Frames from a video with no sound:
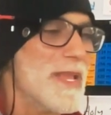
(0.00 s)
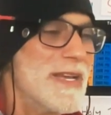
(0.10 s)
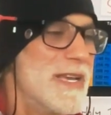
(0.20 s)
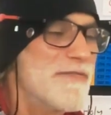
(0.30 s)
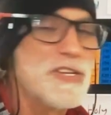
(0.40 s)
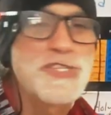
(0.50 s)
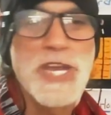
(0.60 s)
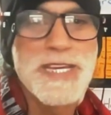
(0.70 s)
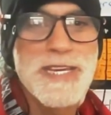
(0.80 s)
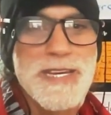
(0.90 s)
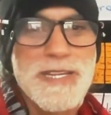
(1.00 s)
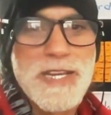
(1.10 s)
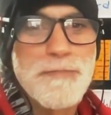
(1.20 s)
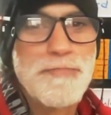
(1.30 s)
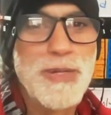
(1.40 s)
if you're cheeky and you
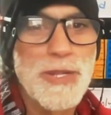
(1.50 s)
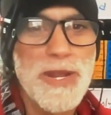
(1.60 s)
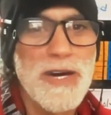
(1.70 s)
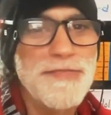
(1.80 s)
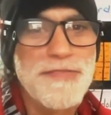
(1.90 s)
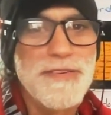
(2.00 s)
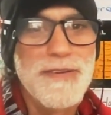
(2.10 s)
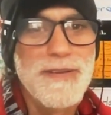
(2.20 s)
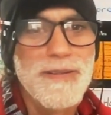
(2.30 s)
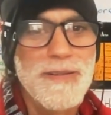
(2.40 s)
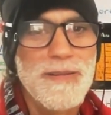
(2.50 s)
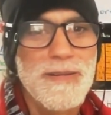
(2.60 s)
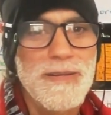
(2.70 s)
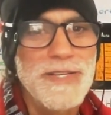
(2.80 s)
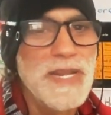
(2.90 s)
can pull it off,
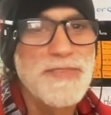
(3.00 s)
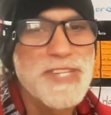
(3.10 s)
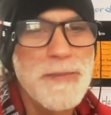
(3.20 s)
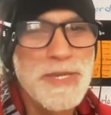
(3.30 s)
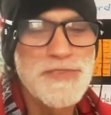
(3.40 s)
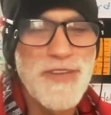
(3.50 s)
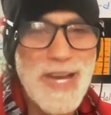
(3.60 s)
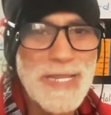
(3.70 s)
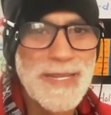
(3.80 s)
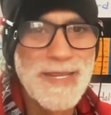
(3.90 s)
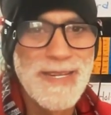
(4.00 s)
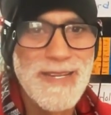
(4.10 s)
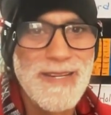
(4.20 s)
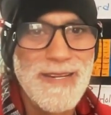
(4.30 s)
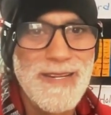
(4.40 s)
you have so much fun.
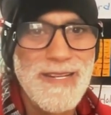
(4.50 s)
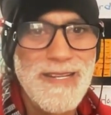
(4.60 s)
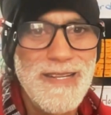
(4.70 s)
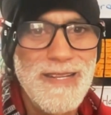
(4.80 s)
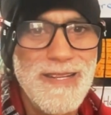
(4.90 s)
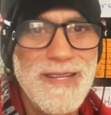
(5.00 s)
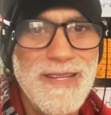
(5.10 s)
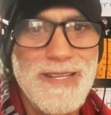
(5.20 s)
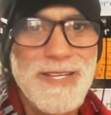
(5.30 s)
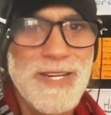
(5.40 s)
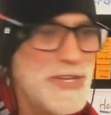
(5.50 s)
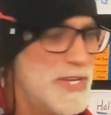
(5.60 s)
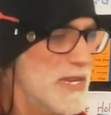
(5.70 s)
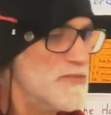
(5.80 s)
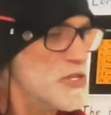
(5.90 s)
You know, you can
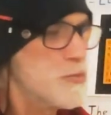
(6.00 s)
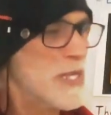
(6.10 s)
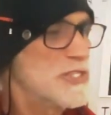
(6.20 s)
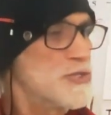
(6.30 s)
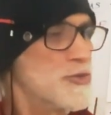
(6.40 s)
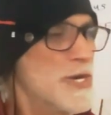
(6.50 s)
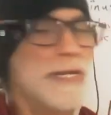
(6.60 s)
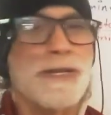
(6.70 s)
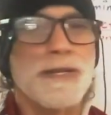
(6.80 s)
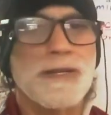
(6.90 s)
leave just one string.